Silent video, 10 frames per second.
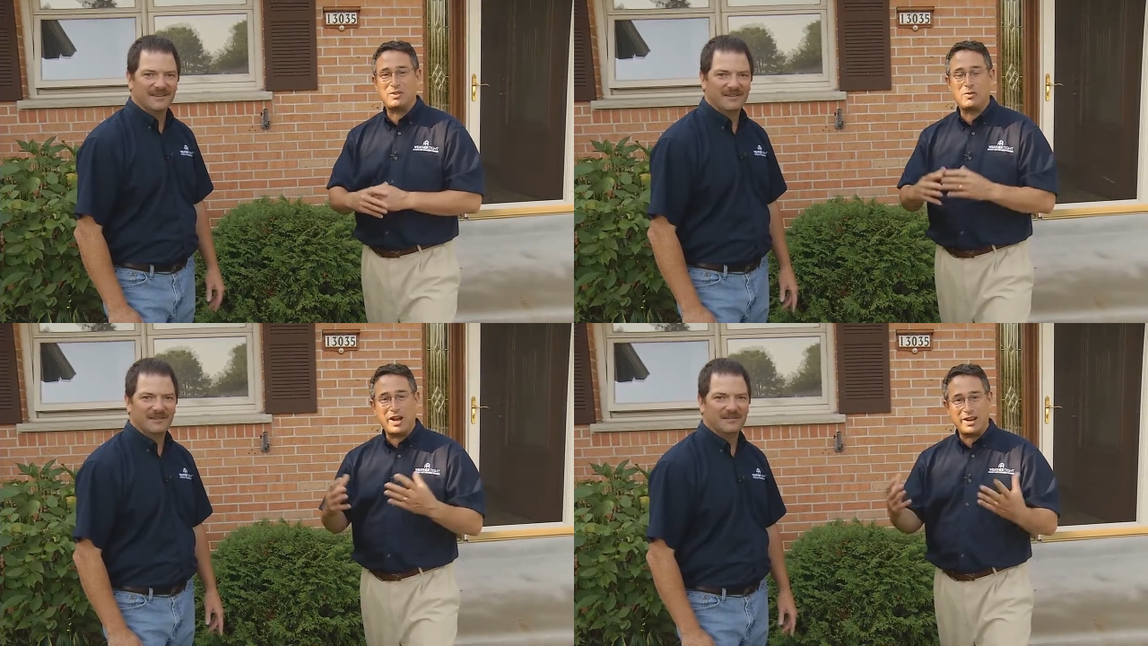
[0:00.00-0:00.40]

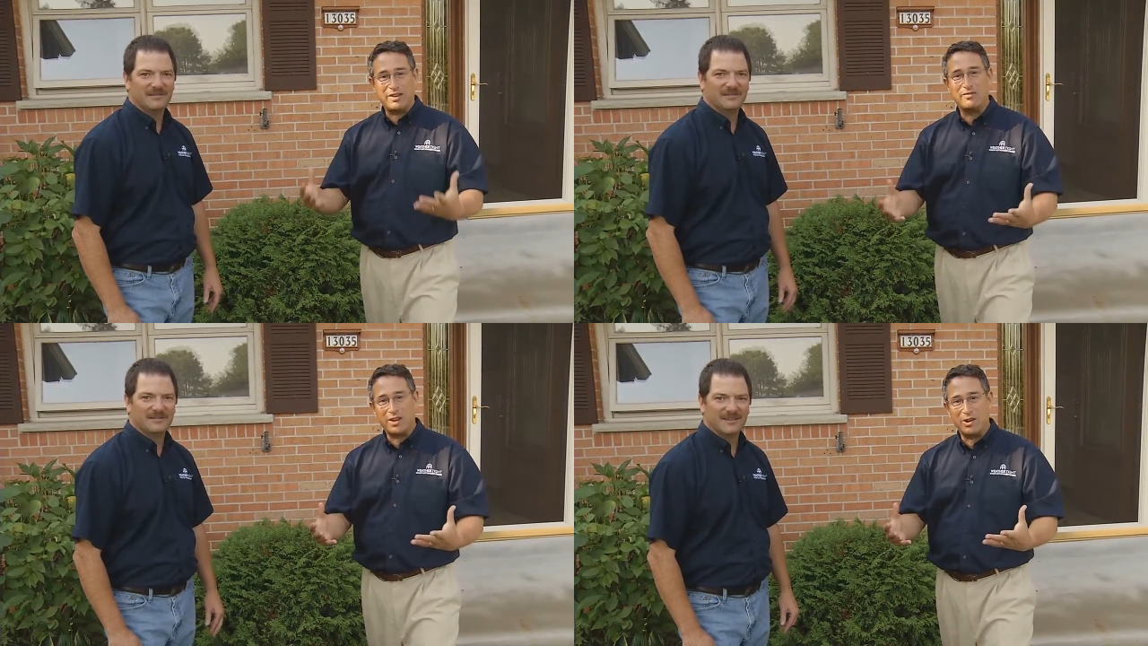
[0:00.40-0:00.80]
Speaker 1: the right
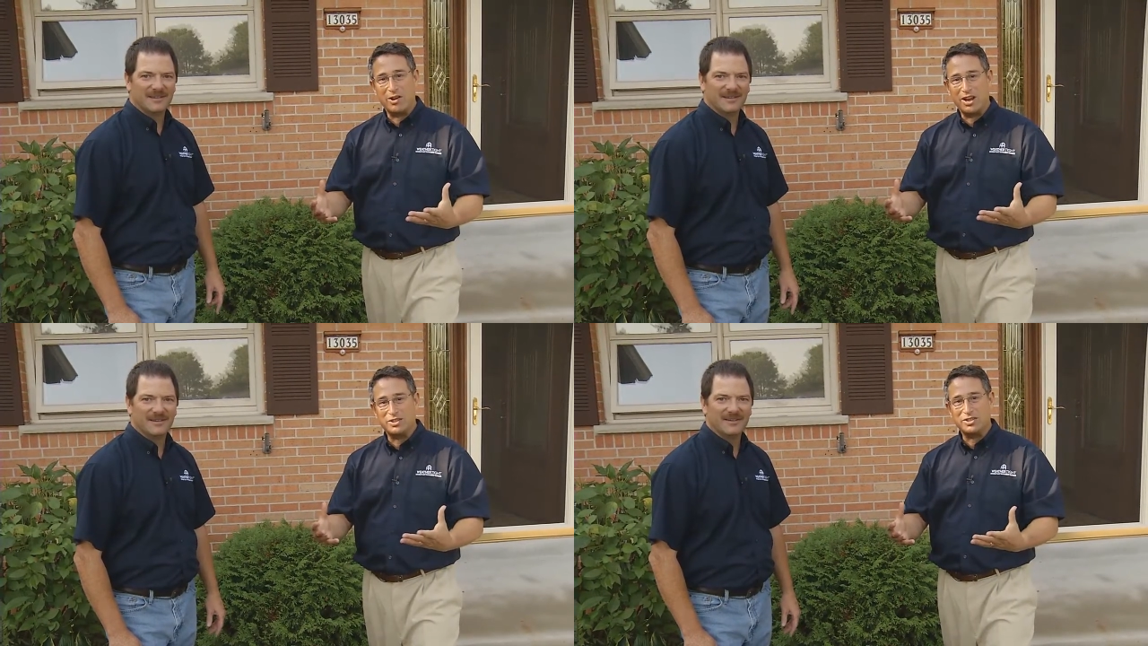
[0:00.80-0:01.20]

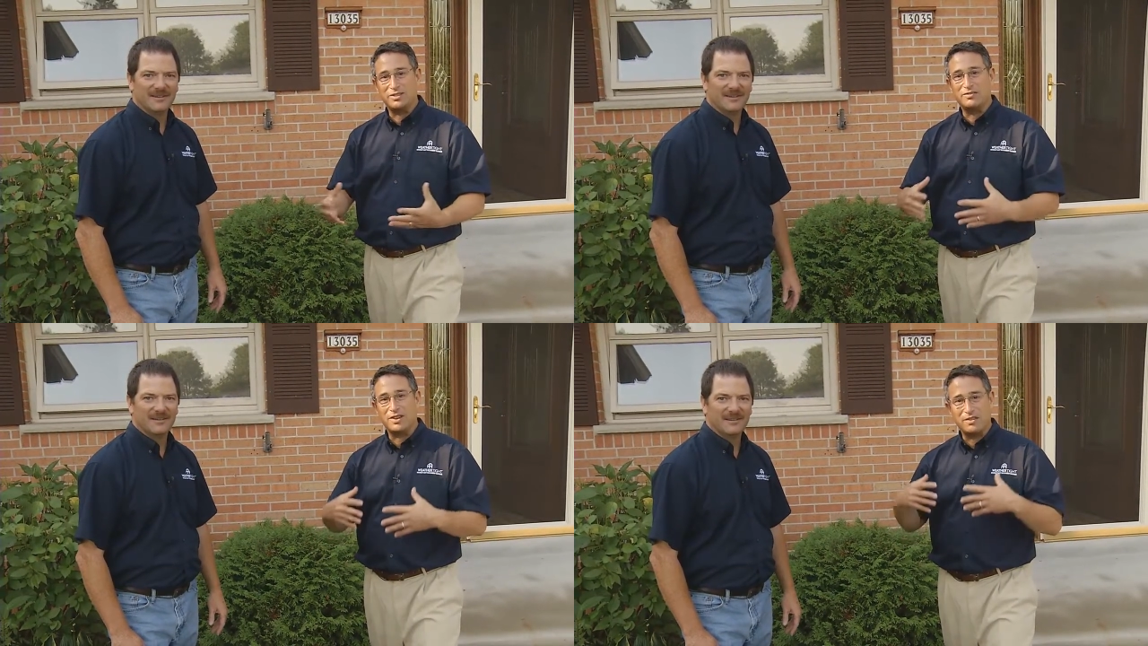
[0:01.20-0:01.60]

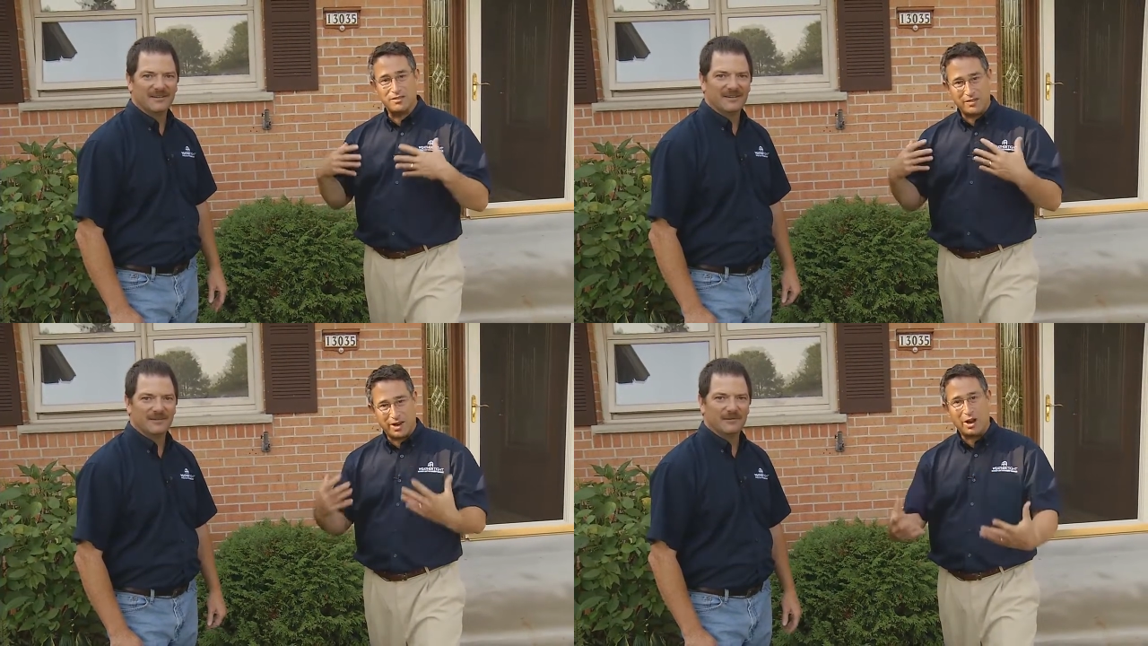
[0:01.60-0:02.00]
configuration,
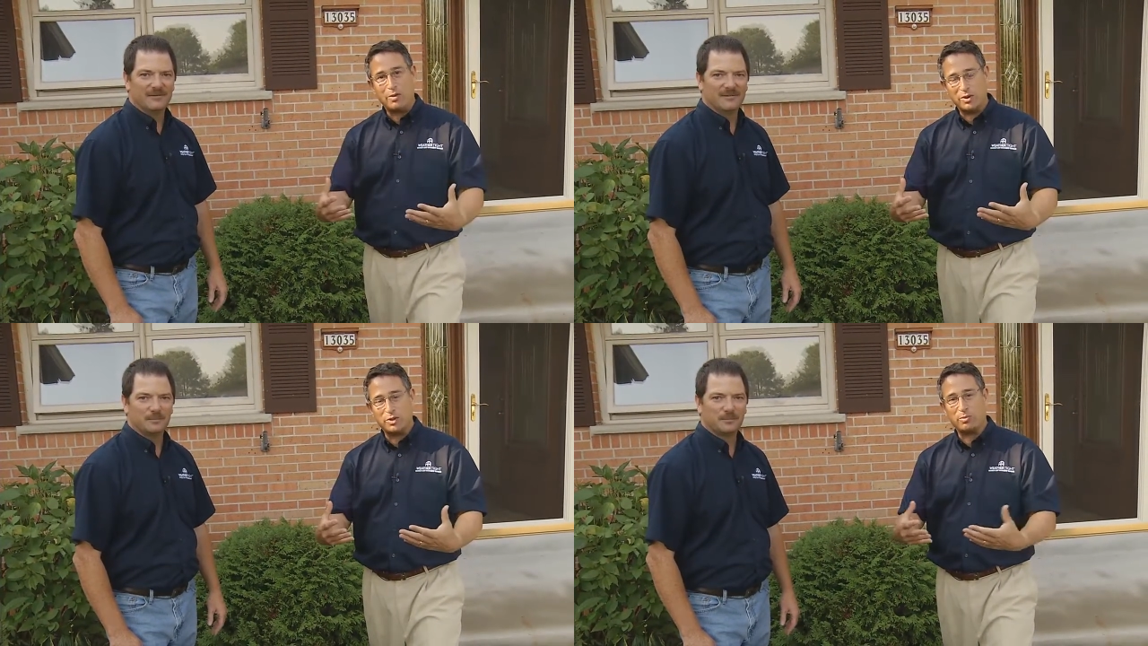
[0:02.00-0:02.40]
figure
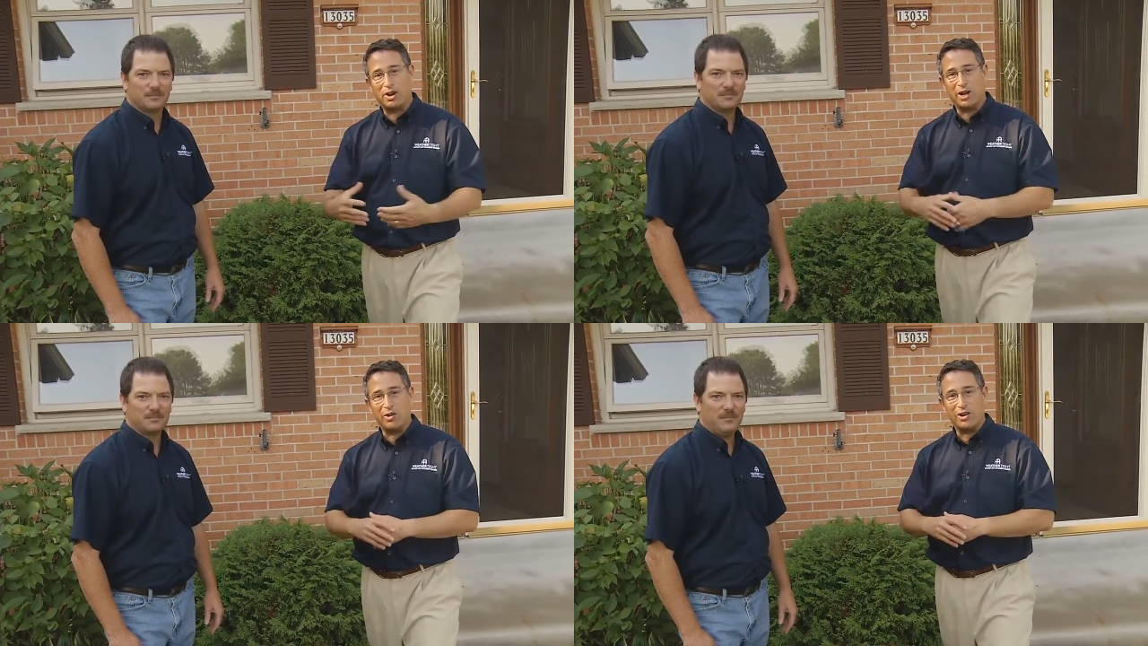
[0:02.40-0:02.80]
out what your
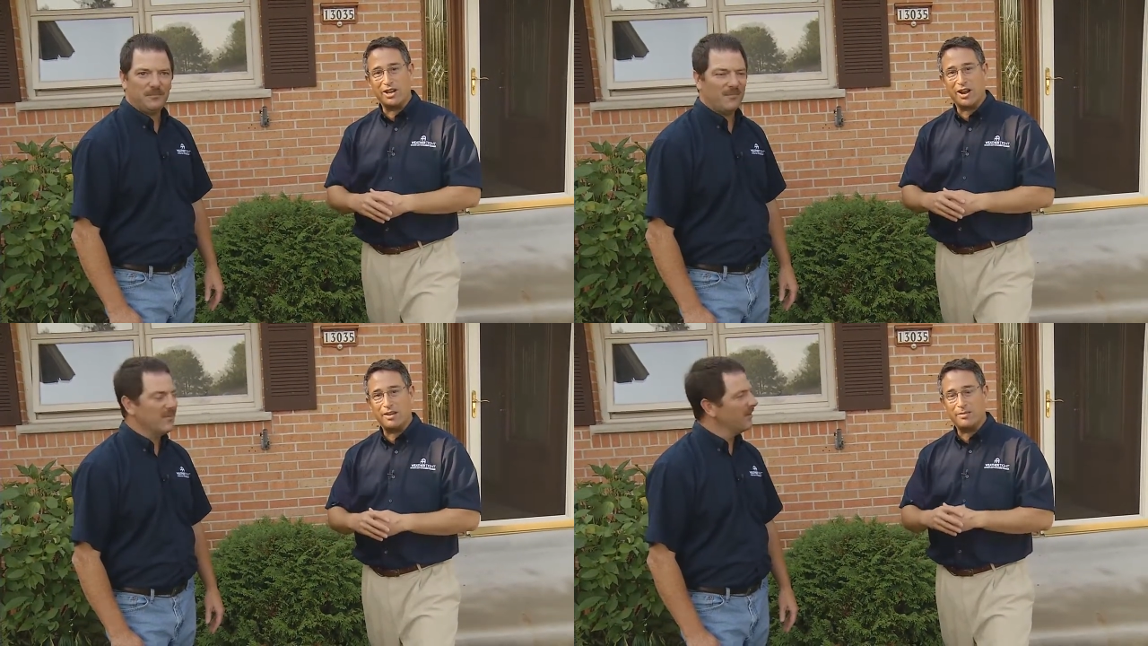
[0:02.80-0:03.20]

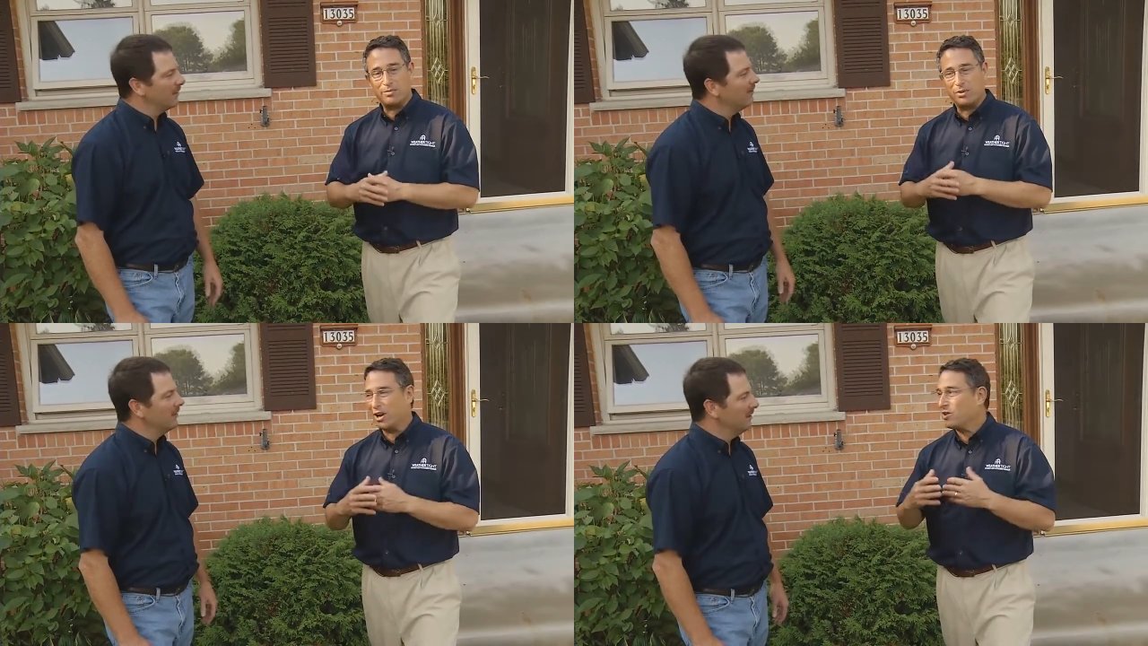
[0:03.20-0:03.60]
priority is.
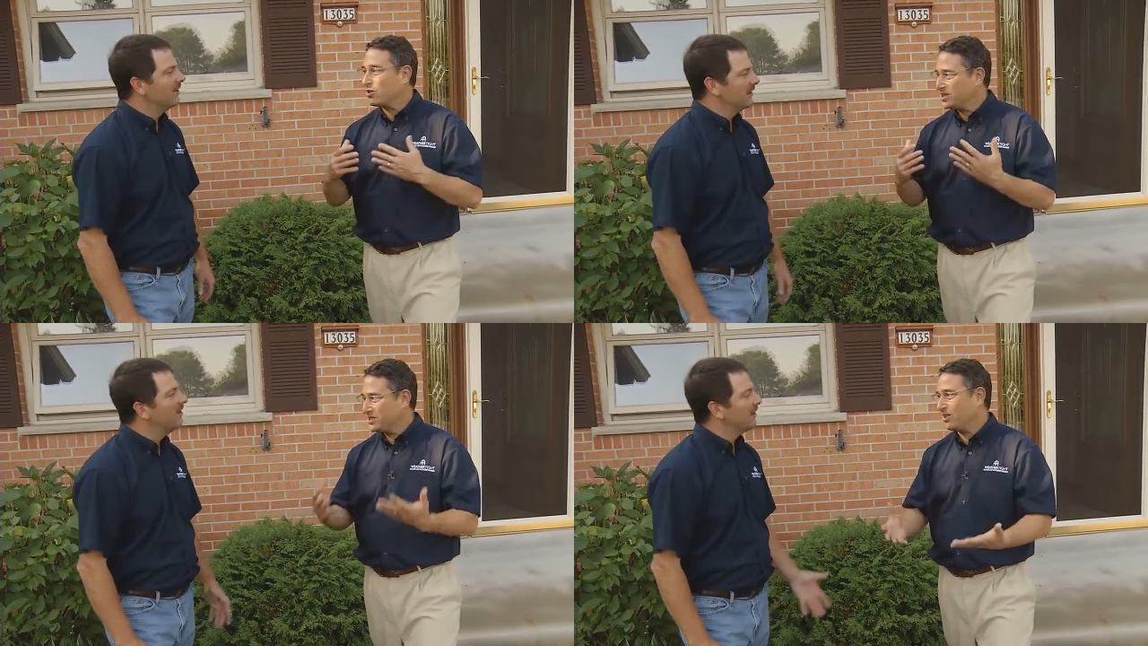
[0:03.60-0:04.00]

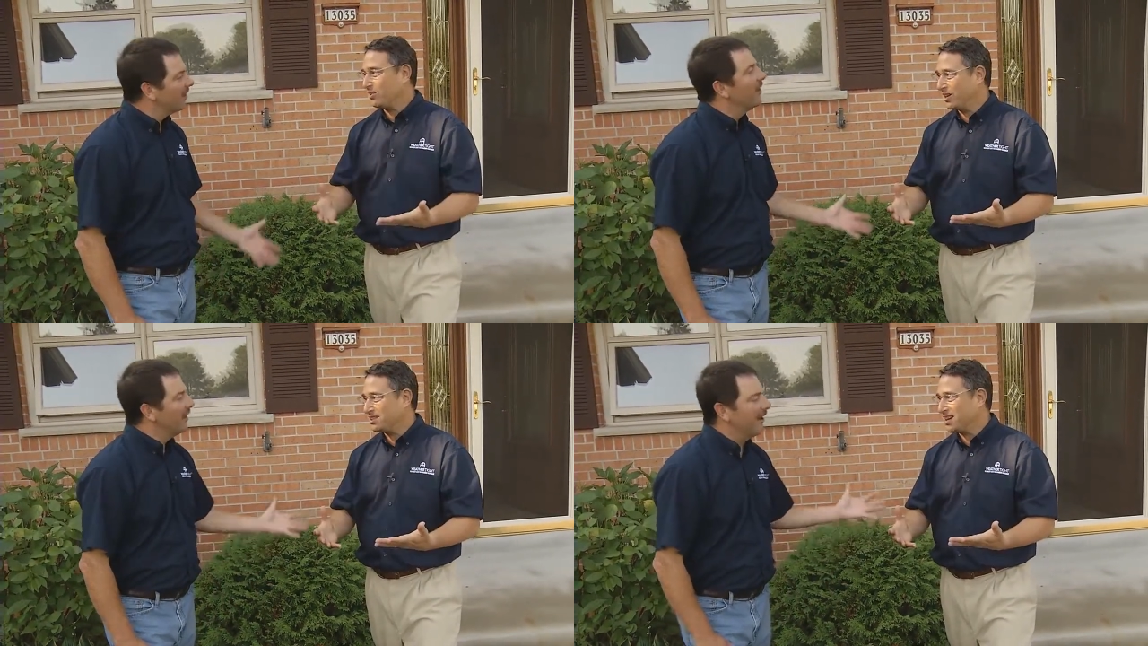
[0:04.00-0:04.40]
Priorities are,
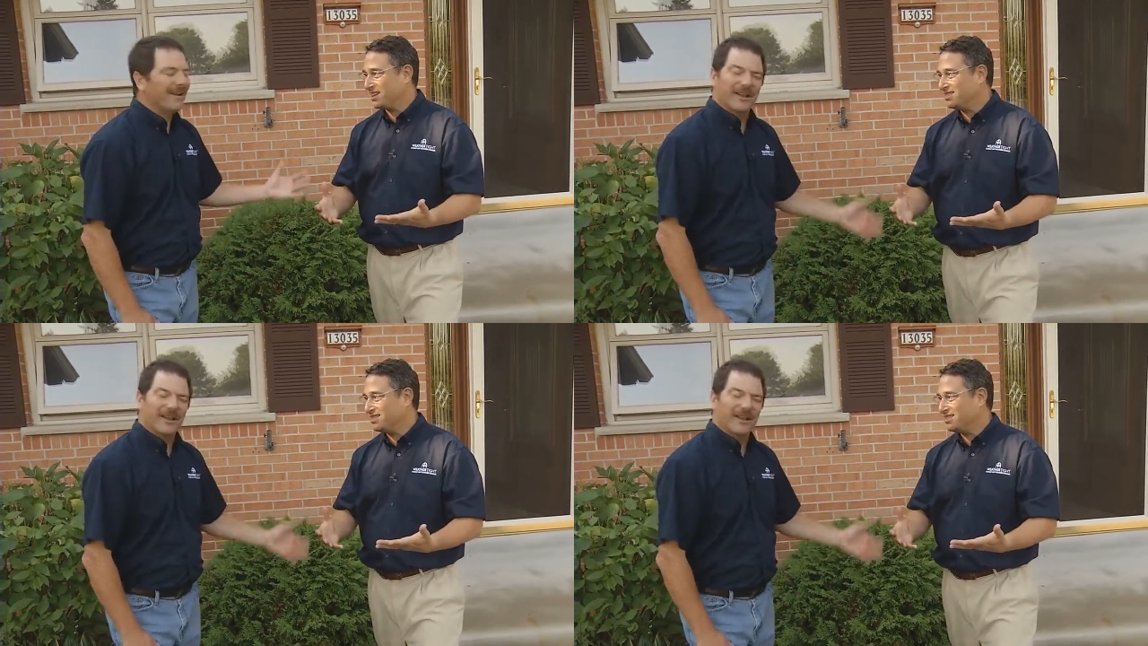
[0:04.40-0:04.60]
right, Todd?